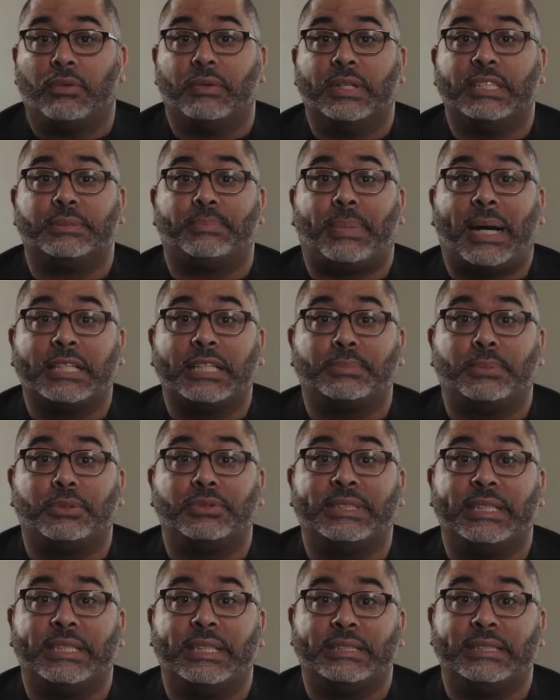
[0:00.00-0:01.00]
responsible
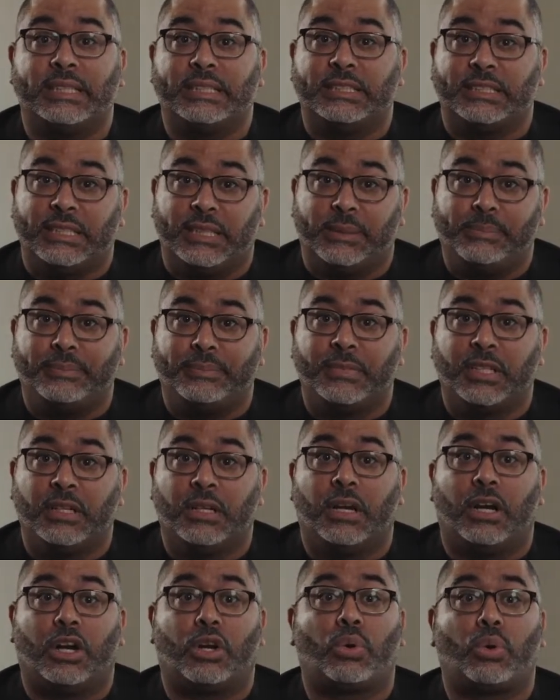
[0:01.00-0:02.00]
citizenship
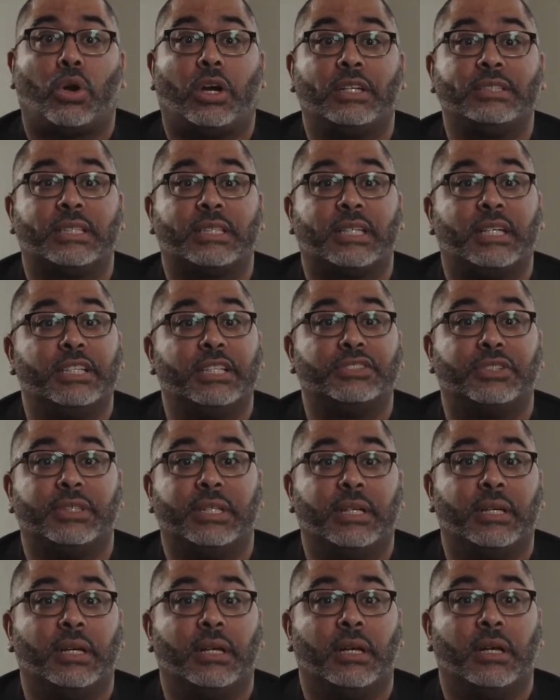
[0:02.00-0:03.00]
across the
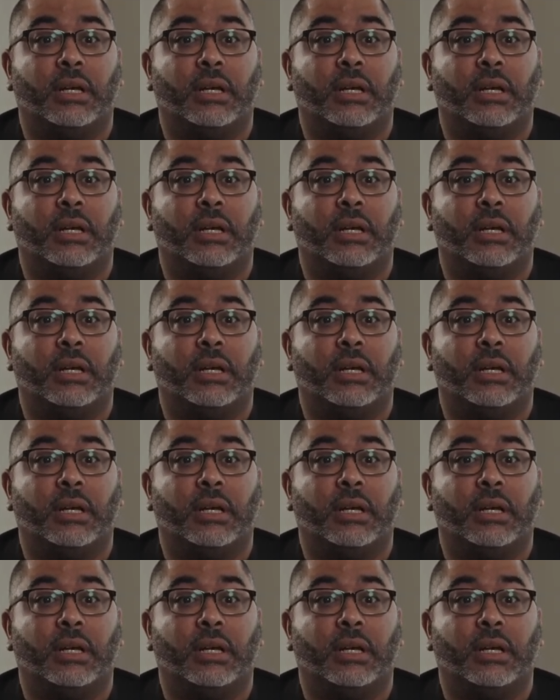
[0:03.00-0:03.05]
country,